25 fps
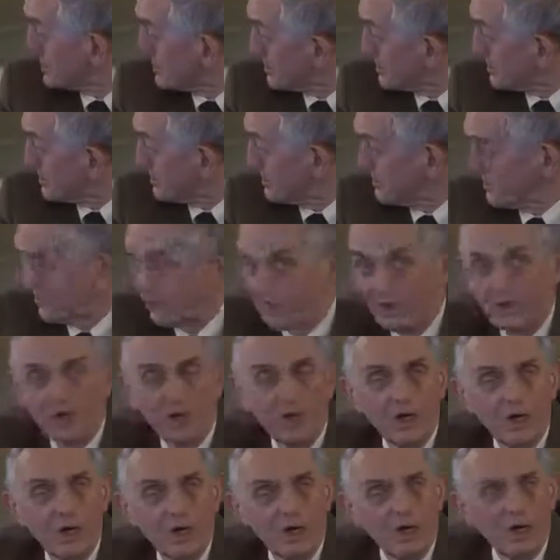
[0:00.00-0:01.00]
too.
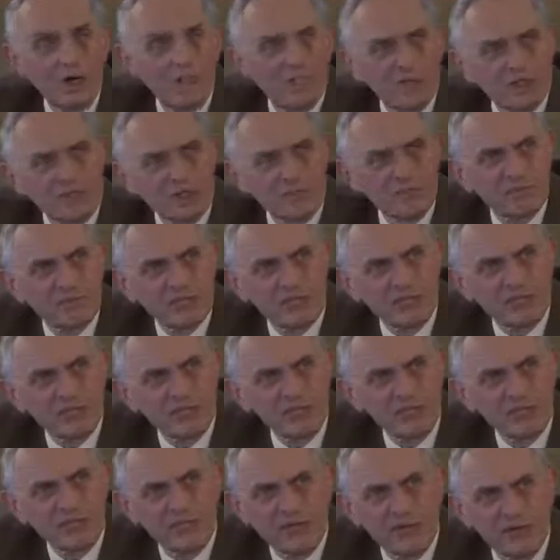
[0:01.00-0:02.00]
But the
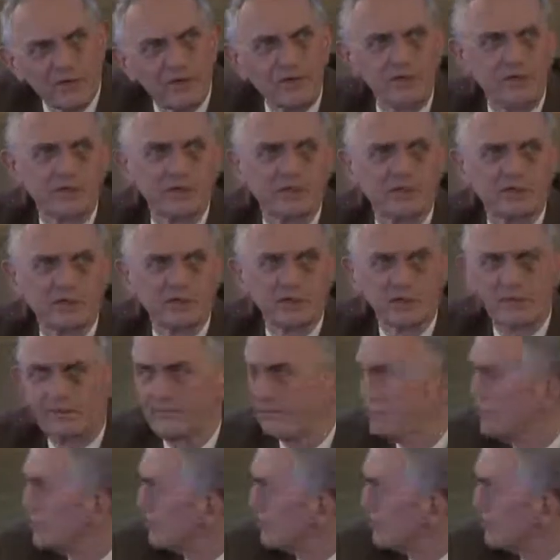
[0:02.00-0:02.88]
peculiarity